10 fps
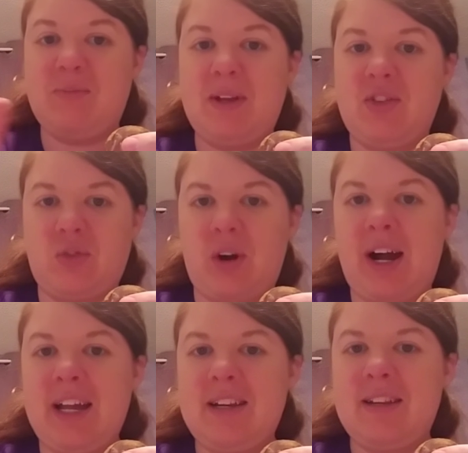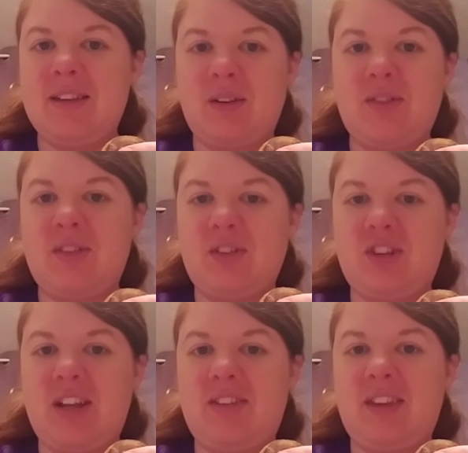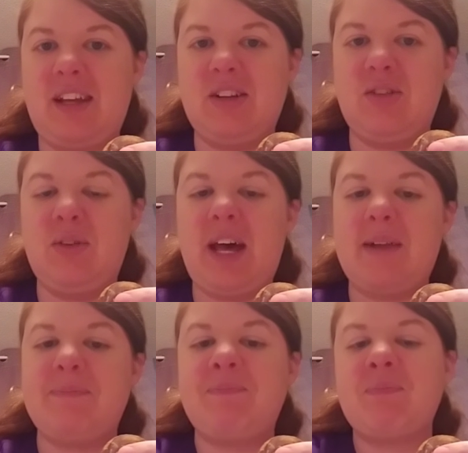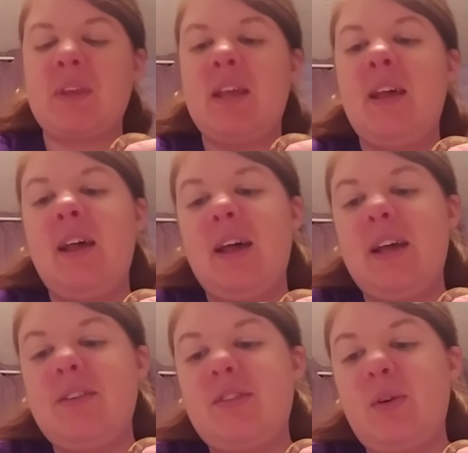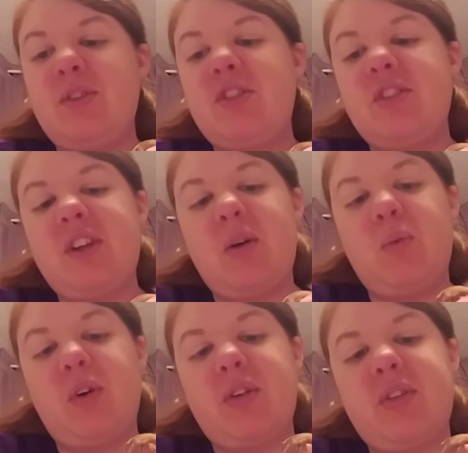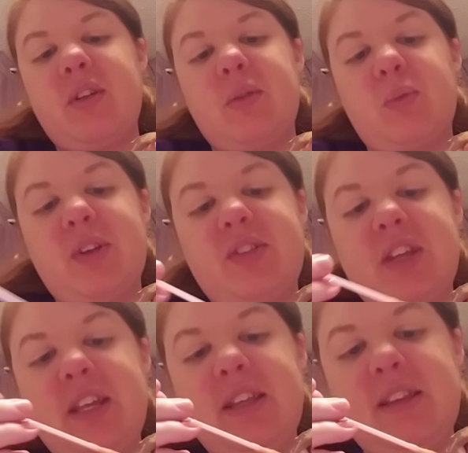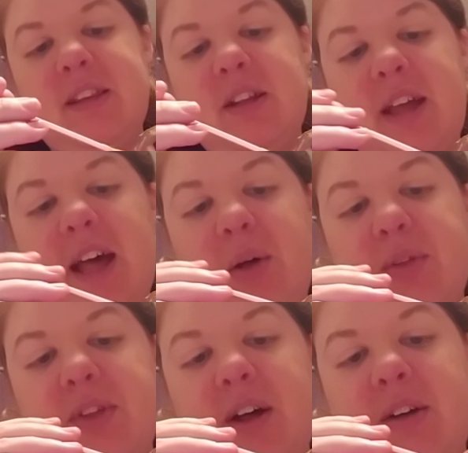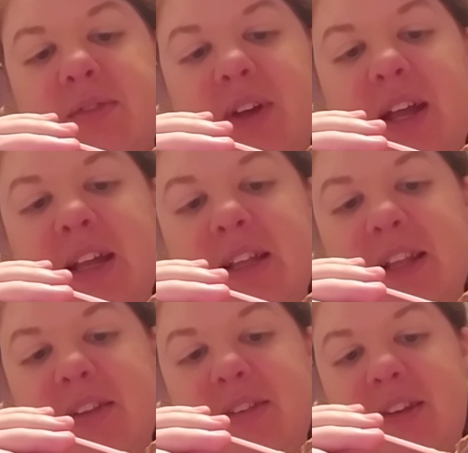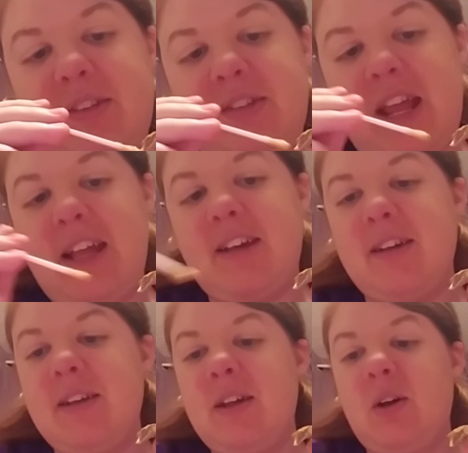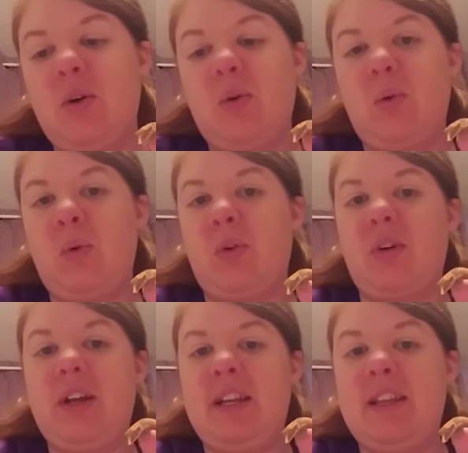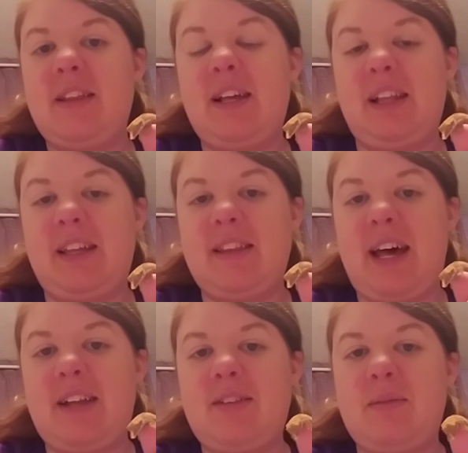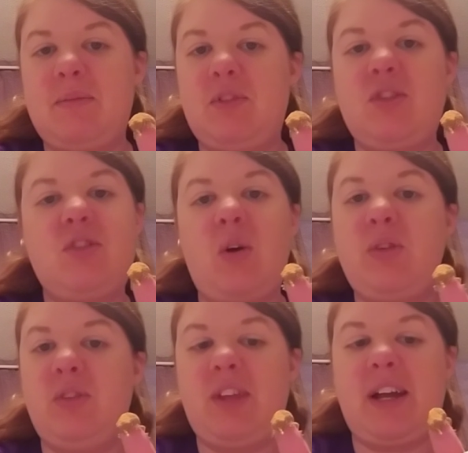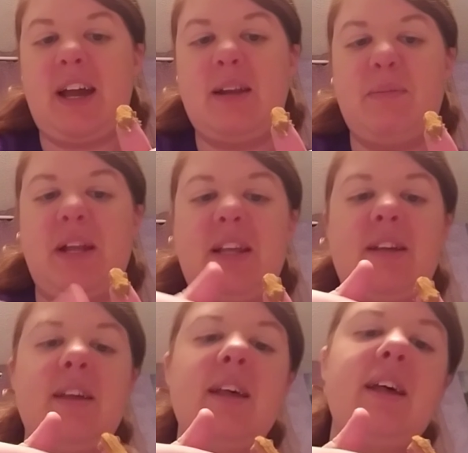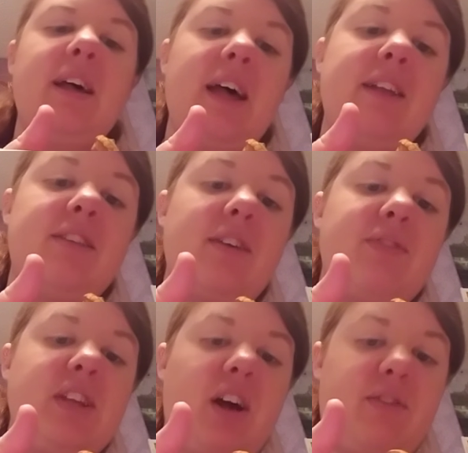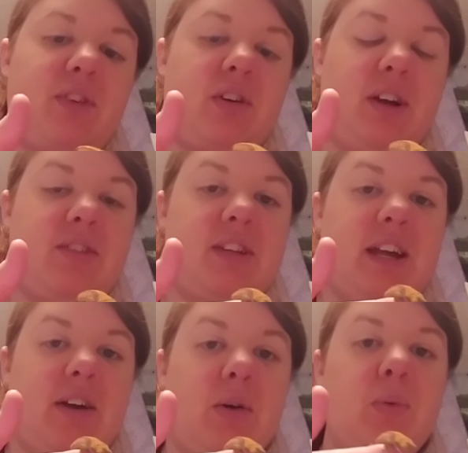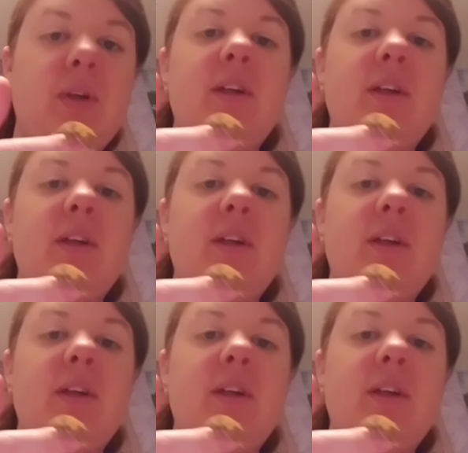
been dried, there's still a chance that they could do that. And so it's just not worth risking the health of a, let's say, snake or anything like that. Just don't use that kind of bedding. And definitely not for a crested gecko.